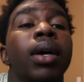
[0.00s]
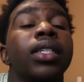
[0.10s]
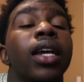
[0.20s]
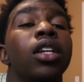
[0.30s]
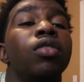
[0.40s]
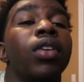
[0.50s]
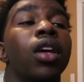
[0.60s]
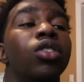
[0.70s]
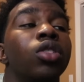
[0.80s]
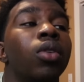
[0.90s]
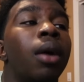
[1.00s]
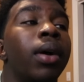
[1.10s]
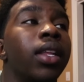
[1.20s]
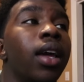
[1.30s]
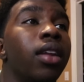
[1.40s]
my schedule video just went. I'm
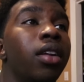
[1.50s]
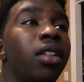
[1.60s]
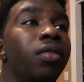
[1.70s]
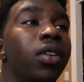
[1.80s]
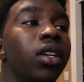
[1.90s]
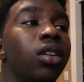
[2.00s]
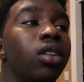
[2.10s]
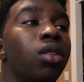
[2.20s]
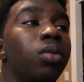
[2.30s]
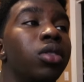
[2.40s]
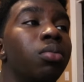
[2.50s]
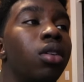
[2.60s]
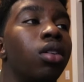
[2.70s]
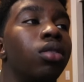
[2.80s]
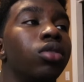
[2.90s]
about to edit another video to go up
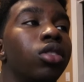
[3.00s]
tomorrow.